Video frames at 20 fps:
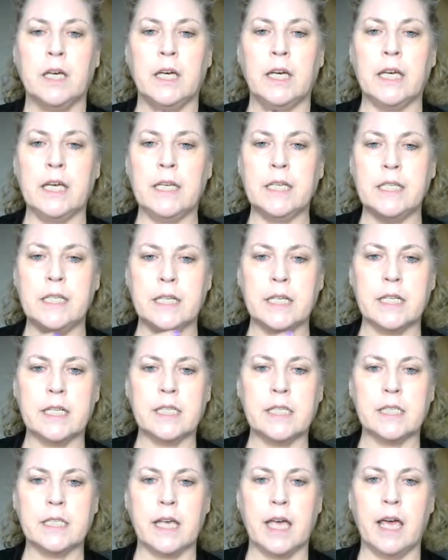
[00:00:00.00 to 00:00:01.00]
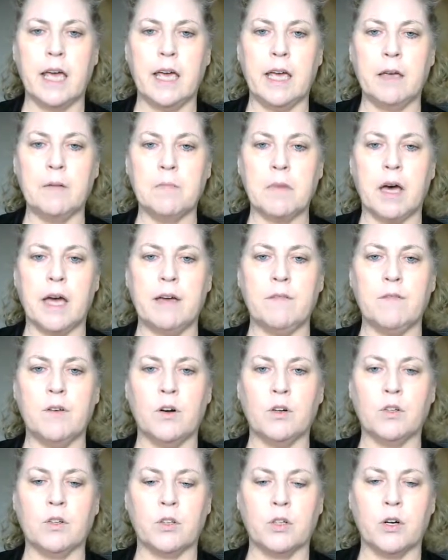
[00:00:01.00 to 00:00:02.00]
he did say my
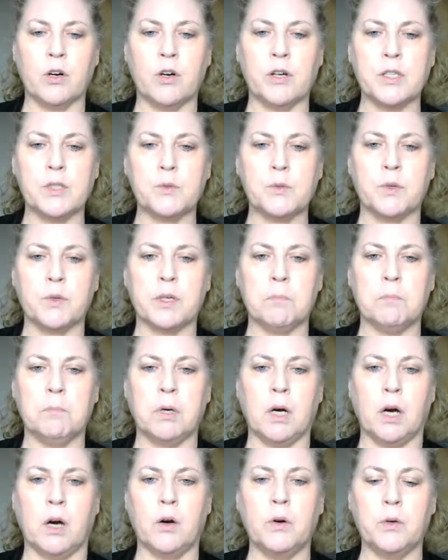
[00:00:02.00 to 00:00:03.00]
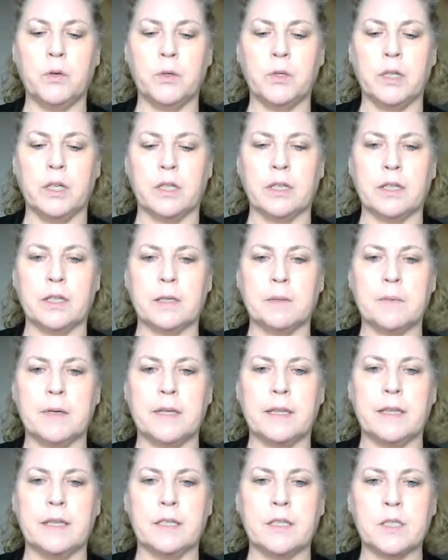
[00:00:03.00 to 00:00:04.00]
vocal cords were bowed a little
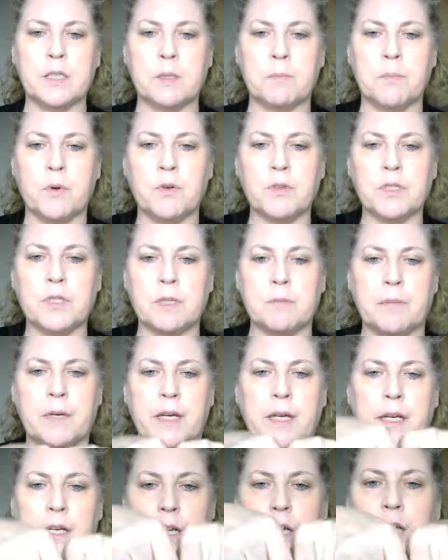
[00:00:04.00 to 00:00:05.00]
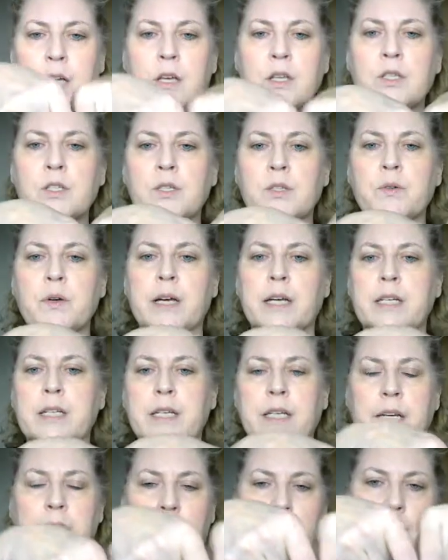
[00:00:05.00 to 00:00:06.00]
bit. They're supposed to be straight
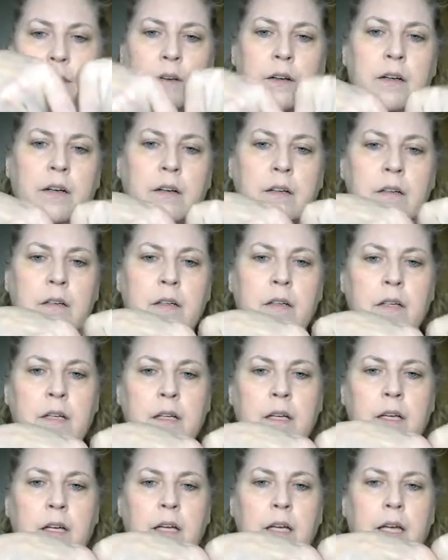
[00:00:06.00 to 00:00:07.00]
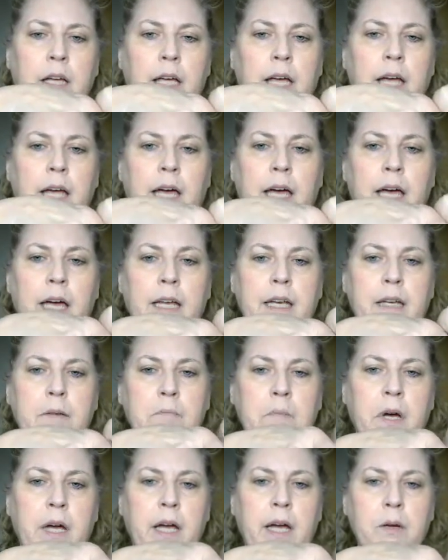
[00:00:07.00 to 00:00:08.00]
together,
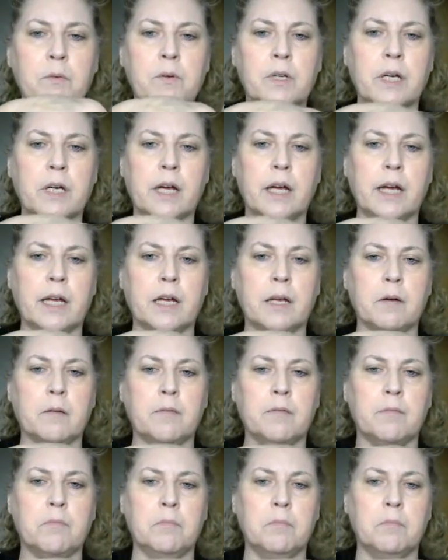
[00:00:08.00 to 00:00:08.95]
and mine were kind of